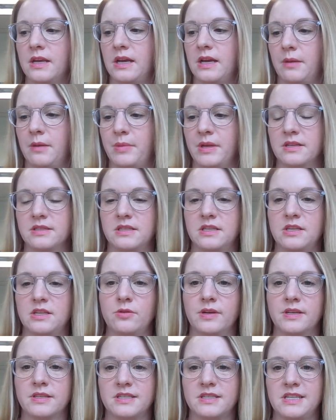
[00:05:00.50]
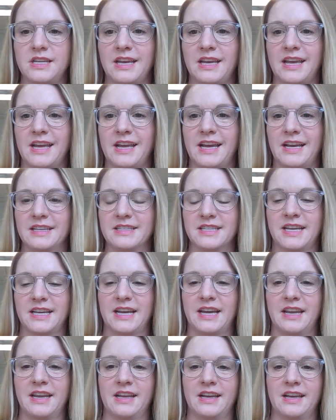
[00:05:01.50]
uh, because the USDA has
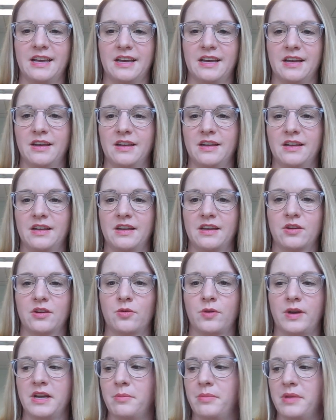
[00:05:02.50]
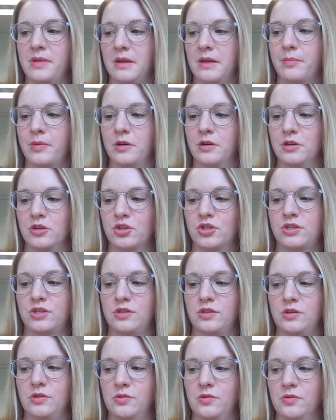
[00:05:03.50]
had uh, quite a big push
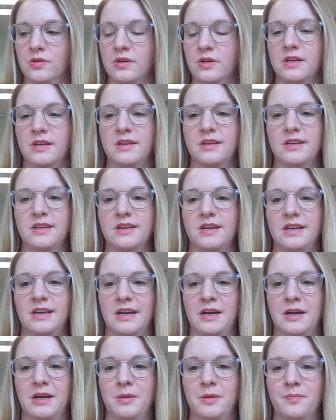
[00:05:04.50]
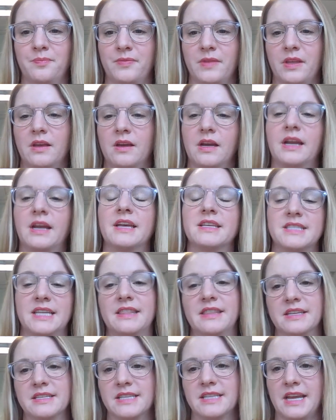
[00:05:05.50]
to, um, I guess,
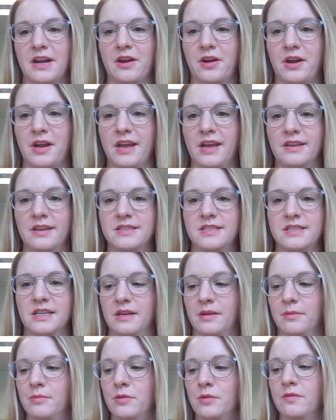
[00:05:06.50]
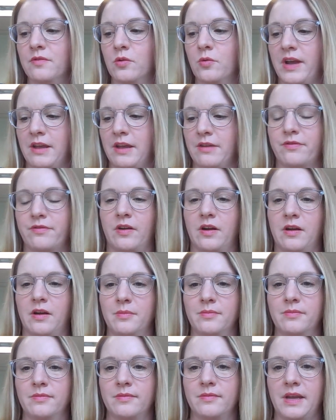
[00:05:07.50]
in this area to move away
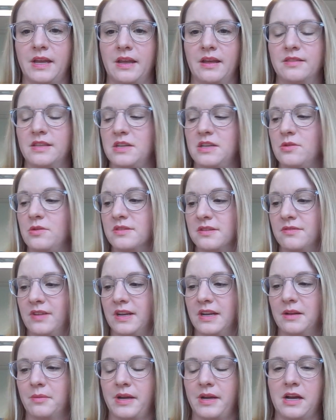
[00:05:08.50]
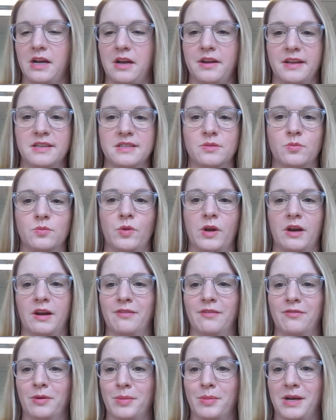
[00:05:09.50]
from the use of antibiotics
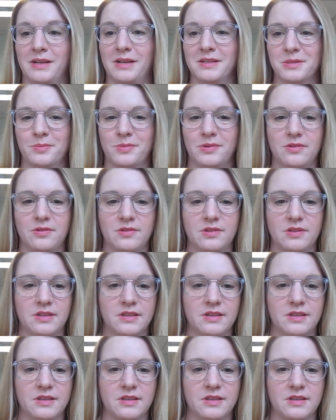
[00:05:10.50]
wherever possible.